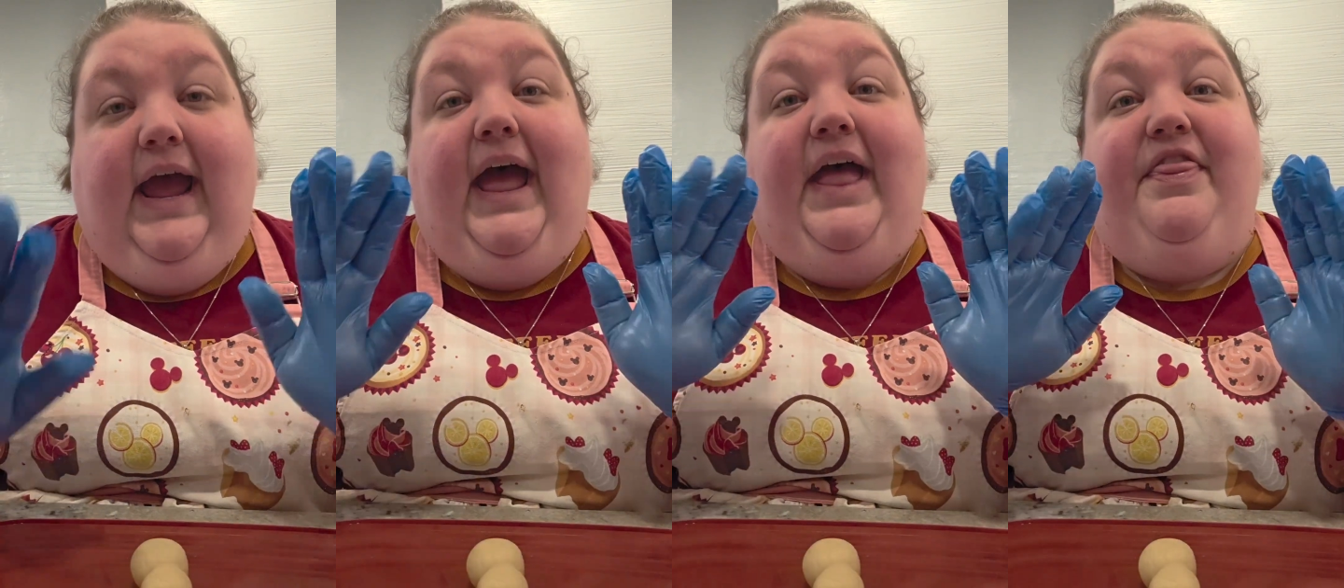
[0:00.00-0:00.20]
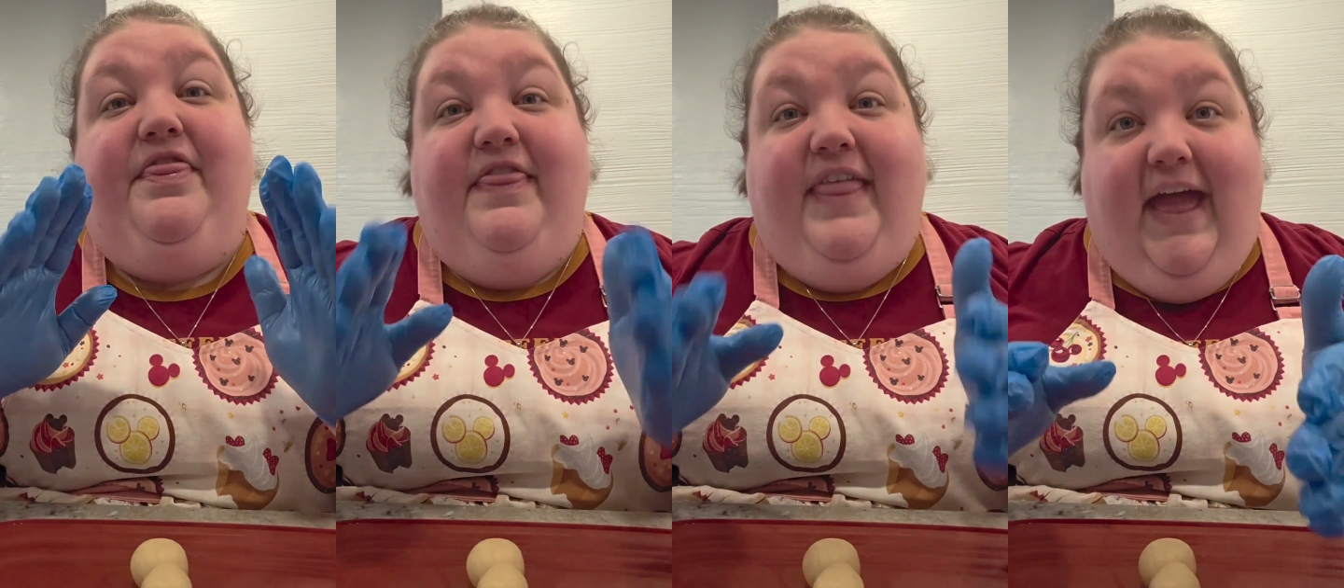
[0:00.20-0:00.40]

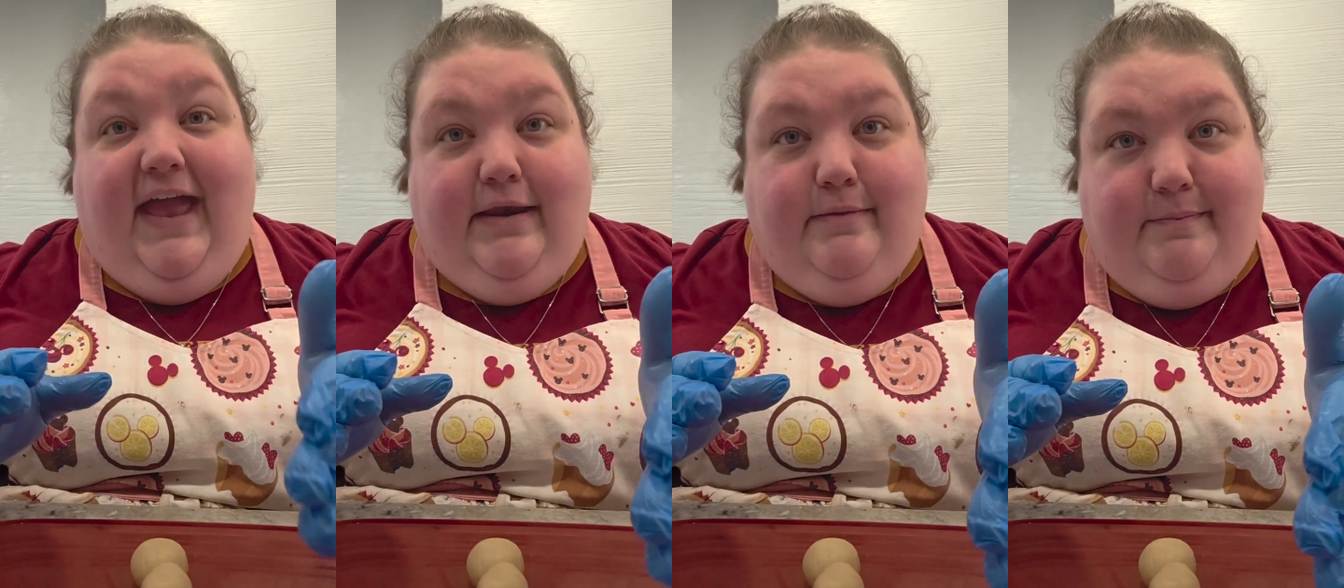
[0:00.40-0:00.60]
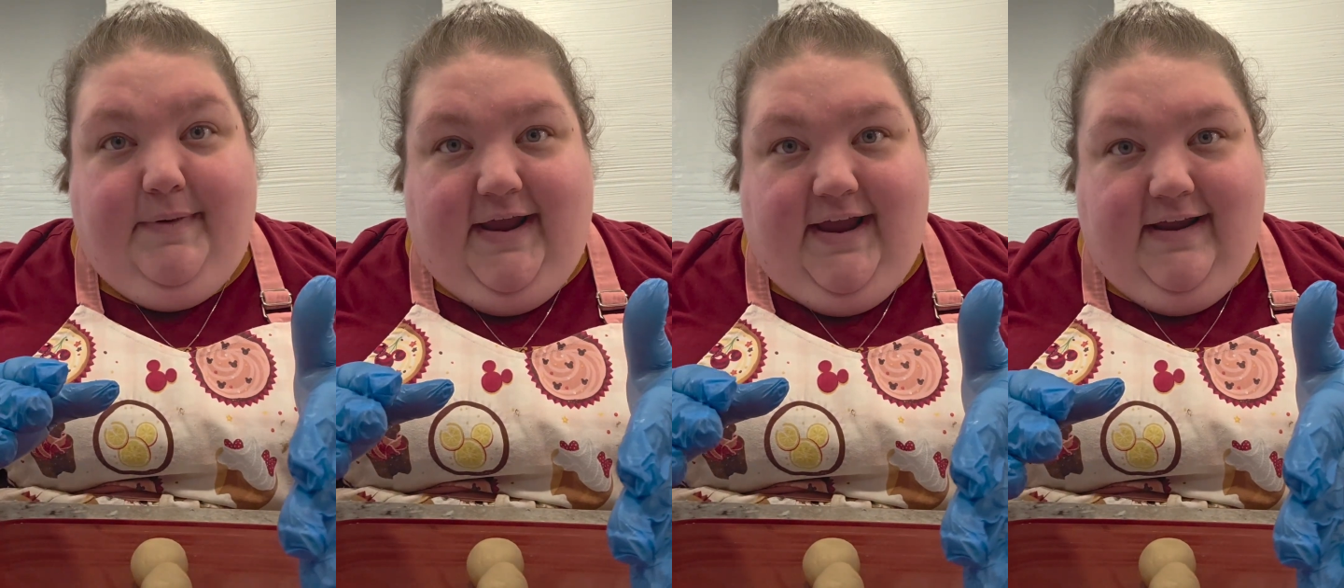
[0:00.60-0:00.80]
and
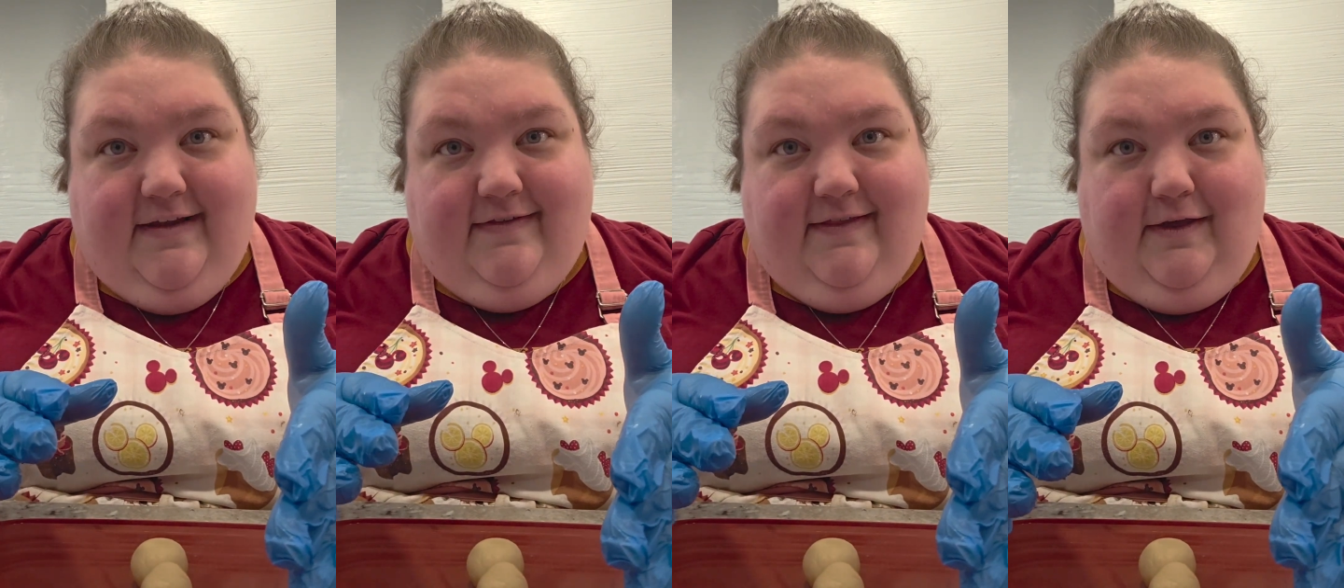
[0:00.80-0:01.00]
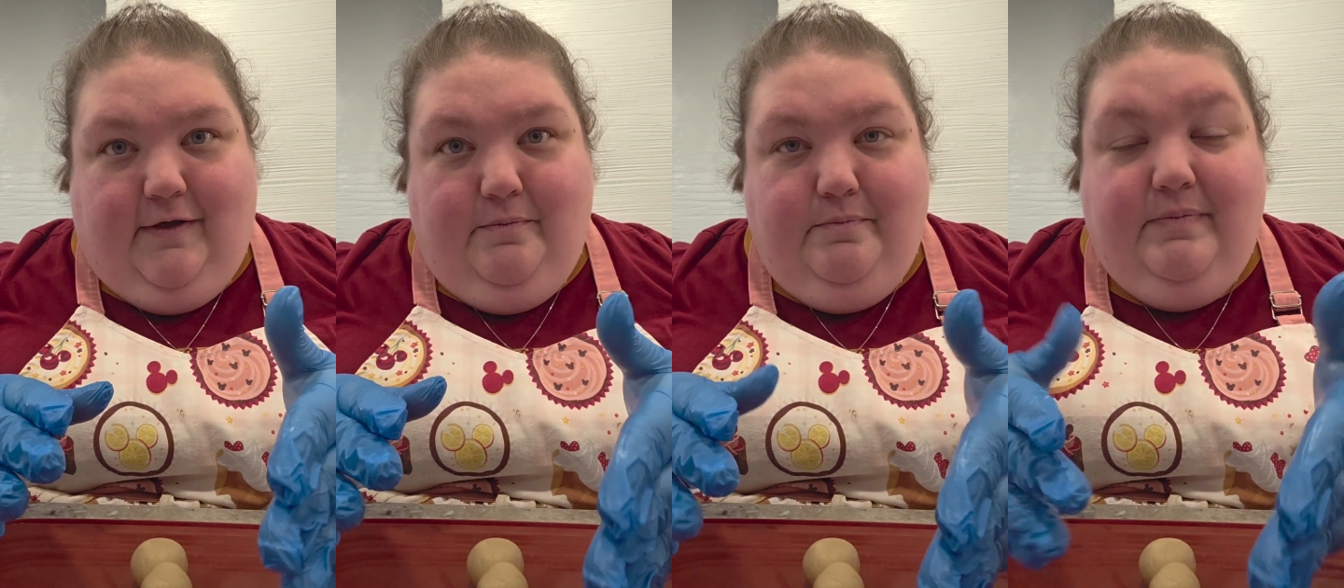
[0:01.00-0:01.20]
then
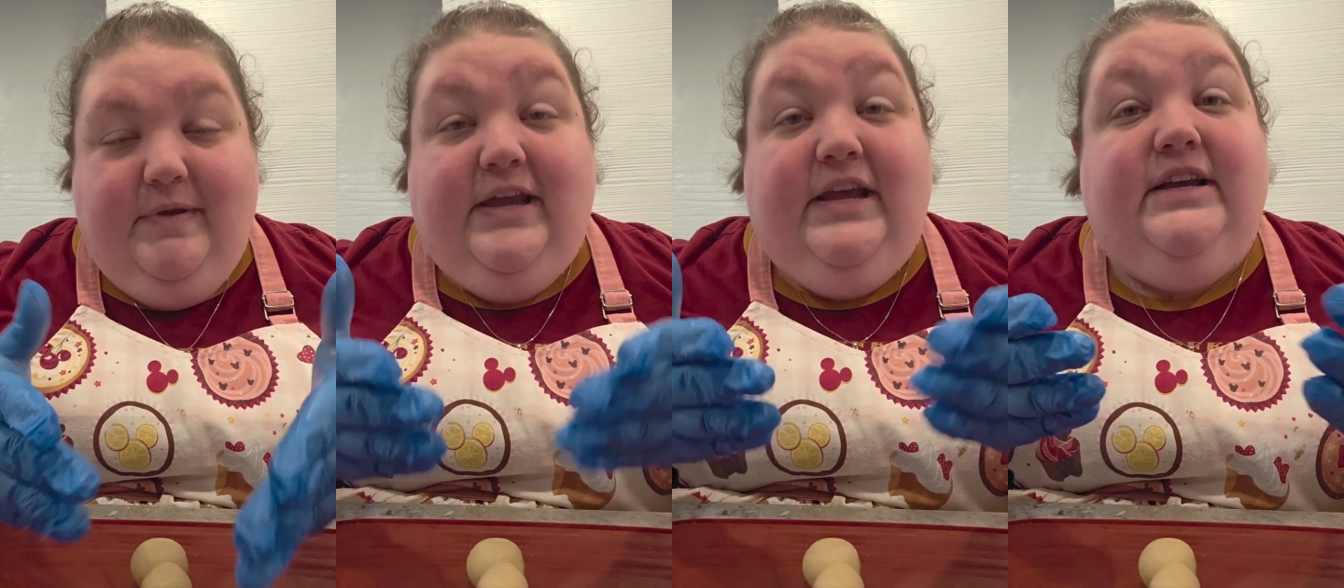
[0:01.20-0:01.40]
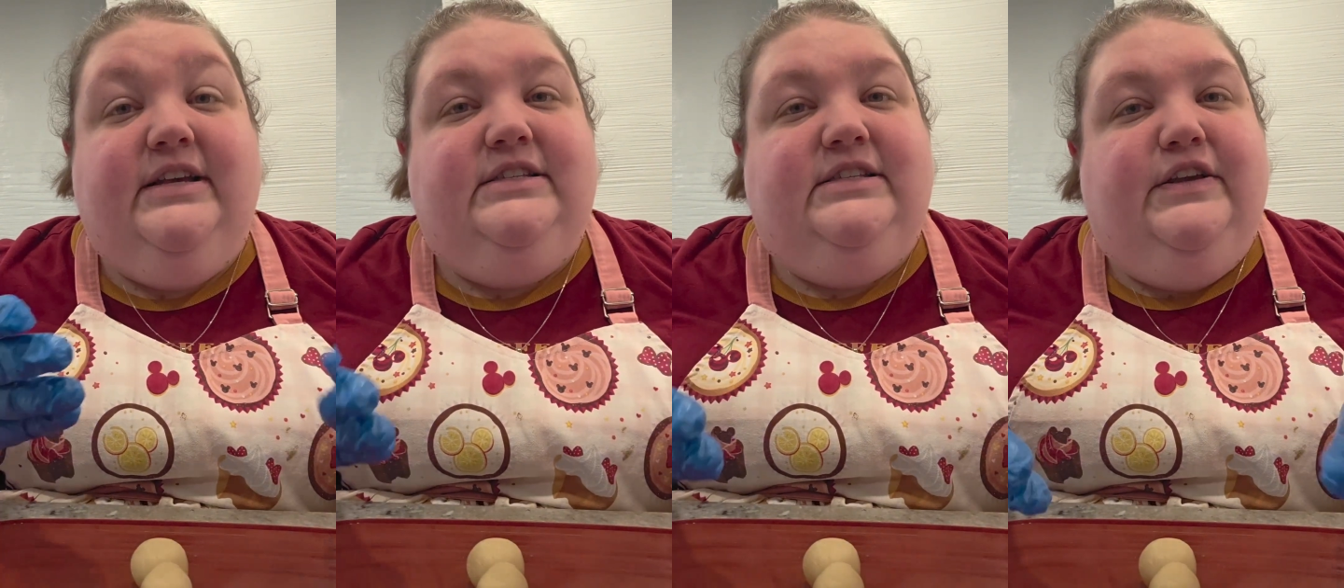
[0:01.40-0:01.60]
bake them.
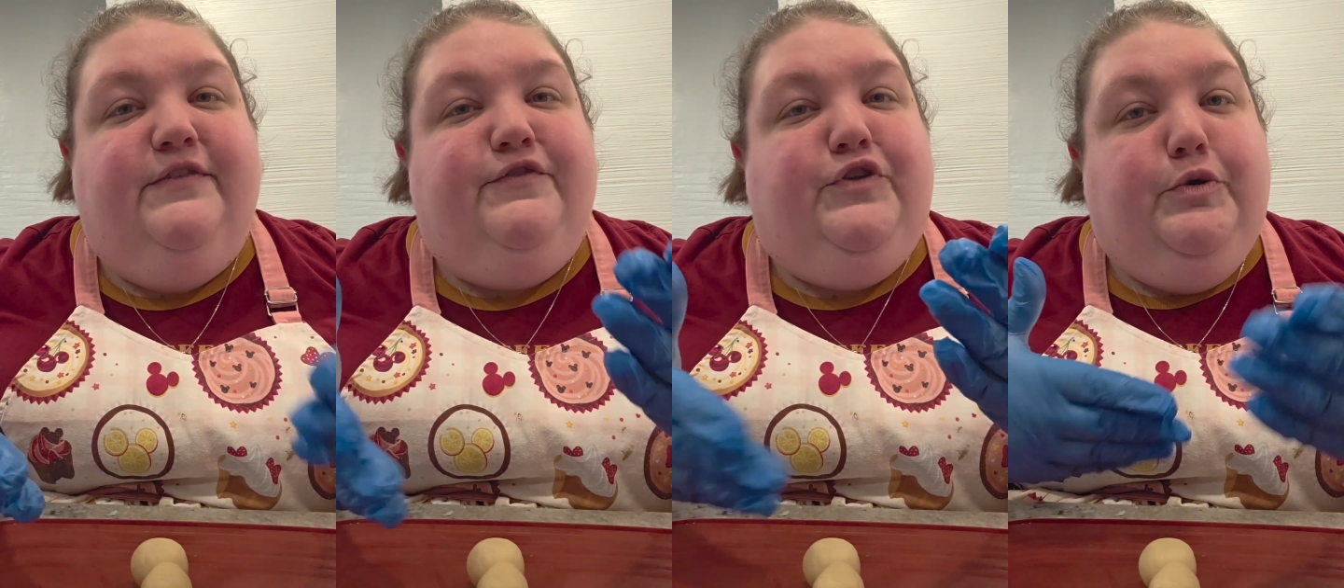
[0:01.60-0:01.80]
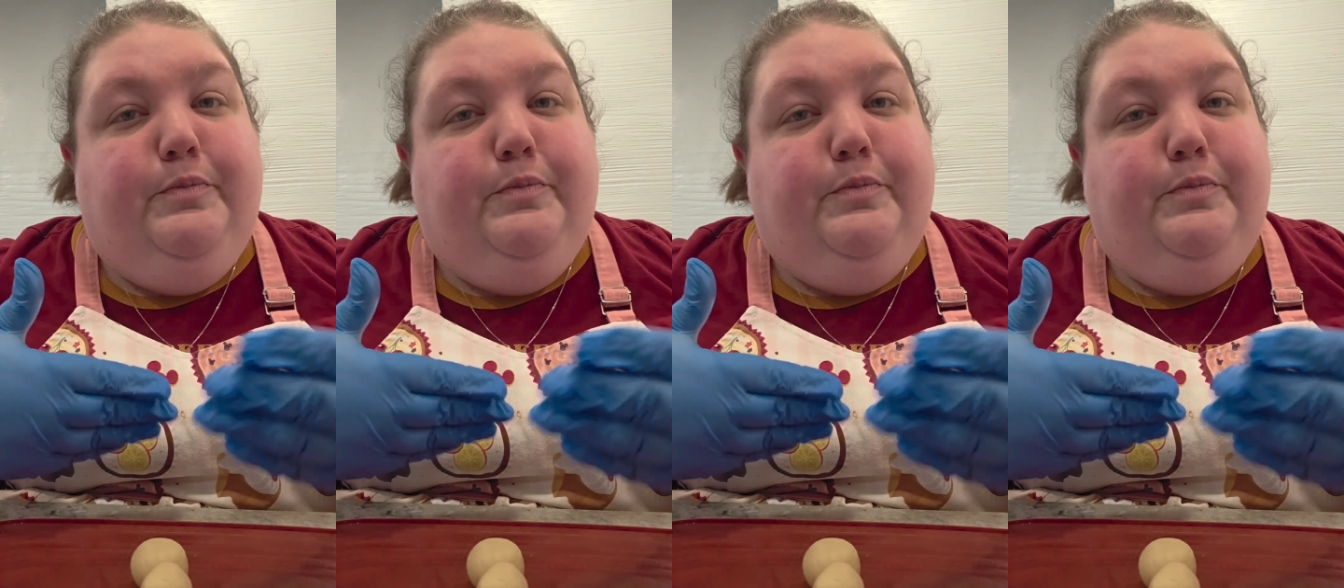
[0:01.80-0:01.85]
Because if